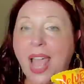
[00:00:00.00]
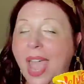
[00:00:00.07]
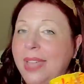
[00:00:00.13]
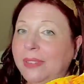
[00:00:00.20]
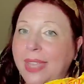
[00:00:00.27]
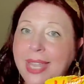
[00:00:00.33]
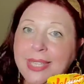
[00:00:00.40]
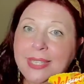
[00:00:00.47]

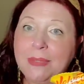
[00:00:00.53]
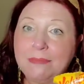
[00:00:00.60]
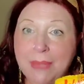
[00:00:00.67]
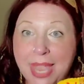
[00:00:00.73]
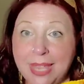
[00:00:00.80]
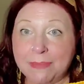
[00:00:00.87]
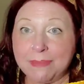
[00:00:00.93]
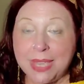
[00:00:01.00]
I like to
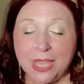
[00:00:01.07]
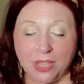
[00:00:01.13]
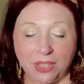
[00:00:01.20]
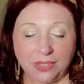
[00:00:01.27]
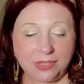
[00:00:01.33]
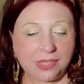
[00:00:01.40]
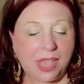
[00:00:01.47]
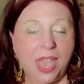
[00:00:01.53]
make
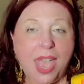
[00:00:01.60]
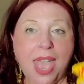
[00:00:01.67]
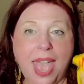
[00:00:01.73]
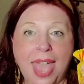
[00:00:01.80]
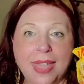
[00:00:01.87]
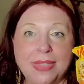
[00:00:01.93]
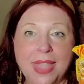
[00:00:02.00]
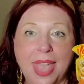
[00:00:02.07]
meals
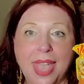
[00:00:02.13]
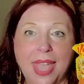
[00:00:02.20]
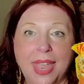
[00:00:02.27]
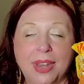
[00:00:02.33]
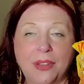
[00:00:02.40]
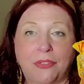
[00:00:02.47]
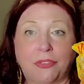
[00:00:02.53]
and then